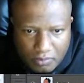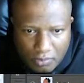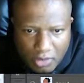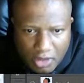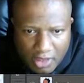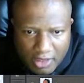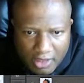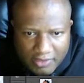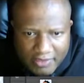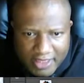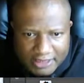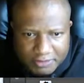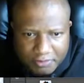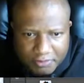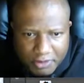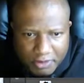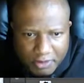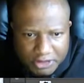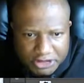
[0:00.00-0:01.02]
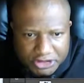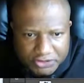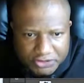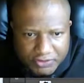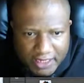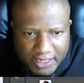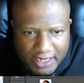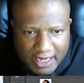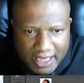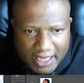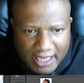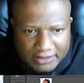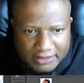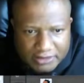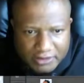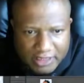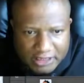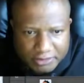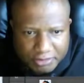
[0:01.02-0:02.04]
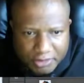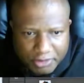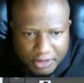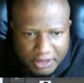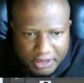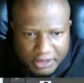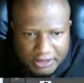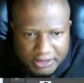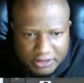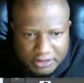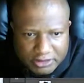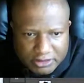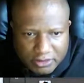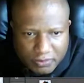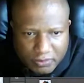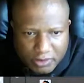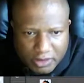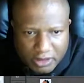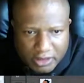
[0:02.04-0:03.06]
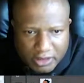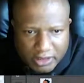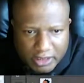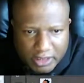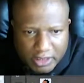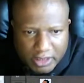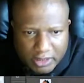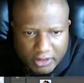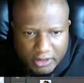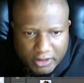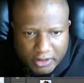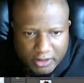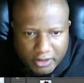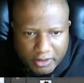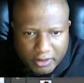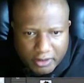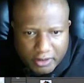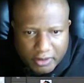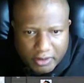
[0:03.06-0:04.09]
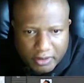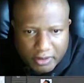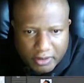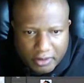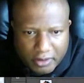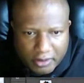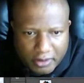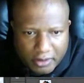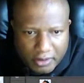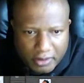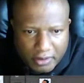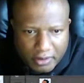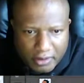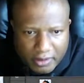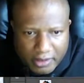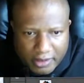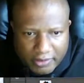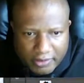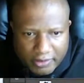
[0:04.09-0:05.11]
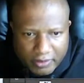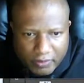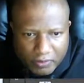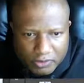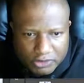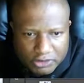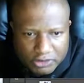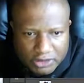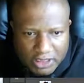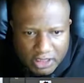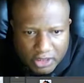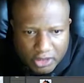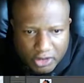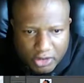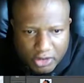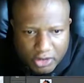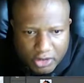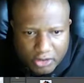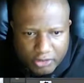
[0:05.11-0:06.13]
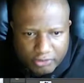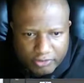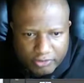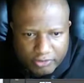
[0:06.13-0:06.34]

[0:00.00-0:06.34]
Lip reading: That's pretty much a straight line, so that's pretty easy. So we'll click here, and then we'll just kind of curve it